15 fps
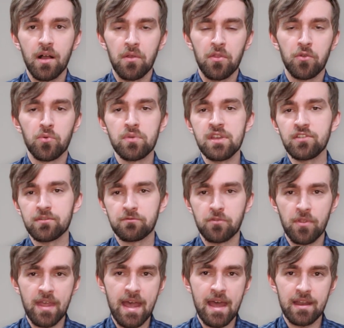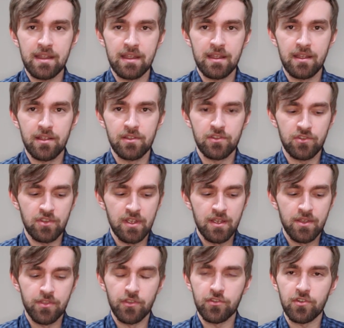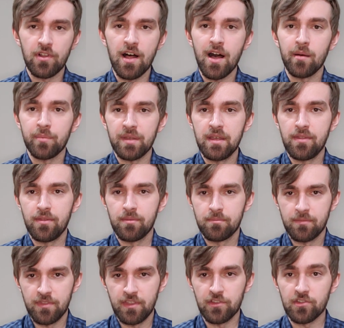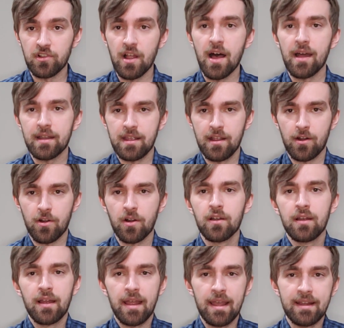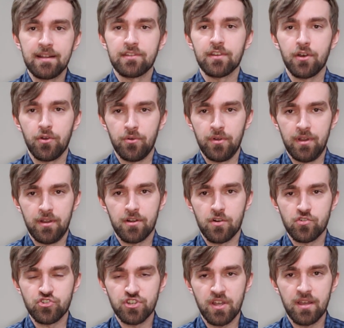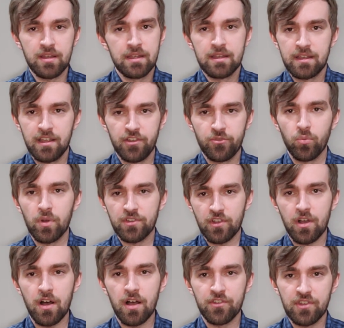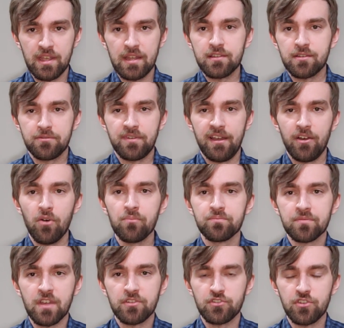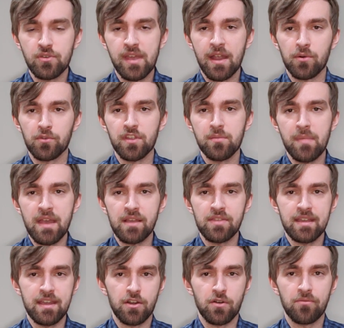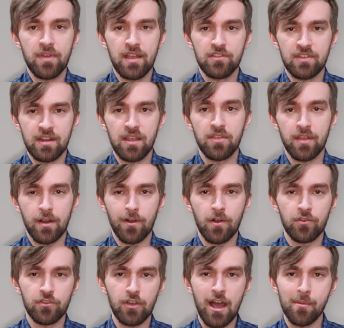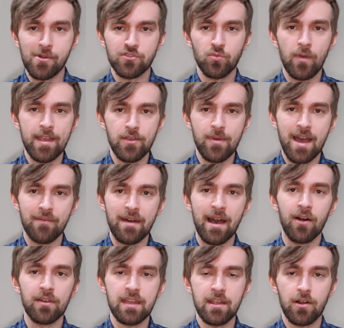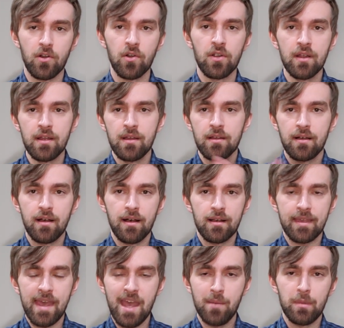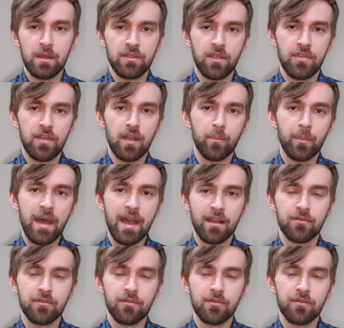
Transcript: The reason for that is the slop in the slot here and its own inertia is what's causing it to fail. So you can't really make the interface any thicker. So how much weight you have out here camming the thing back